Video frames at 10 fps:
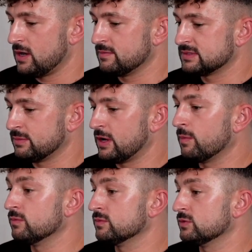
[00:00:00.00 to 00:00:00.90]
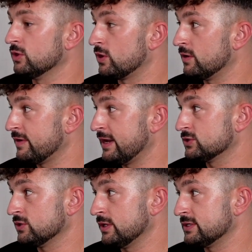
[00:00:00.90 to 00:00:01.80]
someone to help them learn
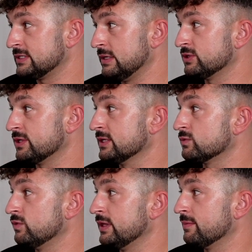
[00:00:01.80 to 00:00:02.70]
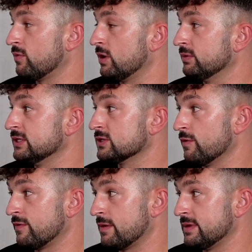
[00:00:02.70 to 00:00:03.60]
financial literacy, which I think is really important with these
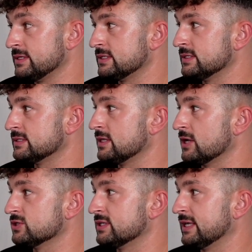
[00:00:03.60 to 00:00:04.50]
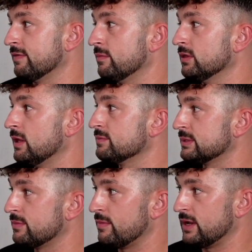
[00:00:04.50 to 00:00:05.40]
GoFundMes, is not just to give them a lump
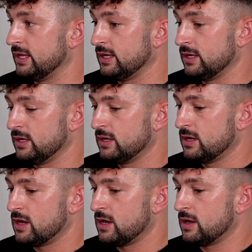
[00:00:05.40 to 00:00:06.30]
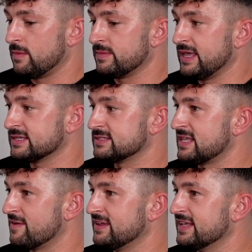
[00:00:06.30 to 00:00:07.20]
sum of money. He had
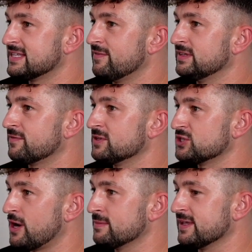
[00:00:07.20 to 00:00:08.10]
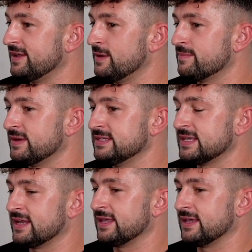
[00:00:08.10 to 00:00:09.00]
7 different jobs lined up, and he's
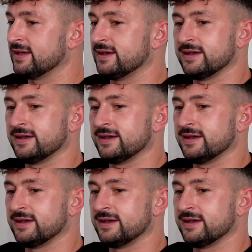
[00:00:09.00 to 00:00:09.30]
getting